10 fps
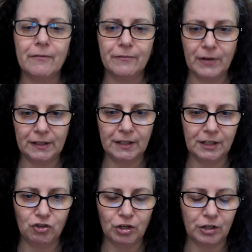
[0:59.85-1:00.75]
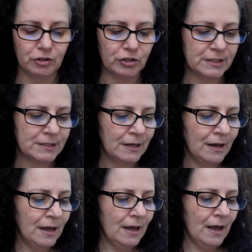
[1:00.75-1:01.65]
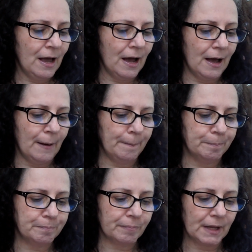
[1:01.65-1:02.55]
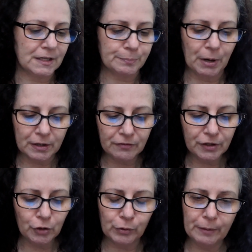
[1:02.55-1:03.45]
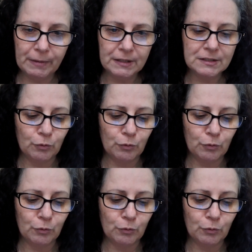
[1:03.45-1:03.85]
felony charges. As part of the agreement,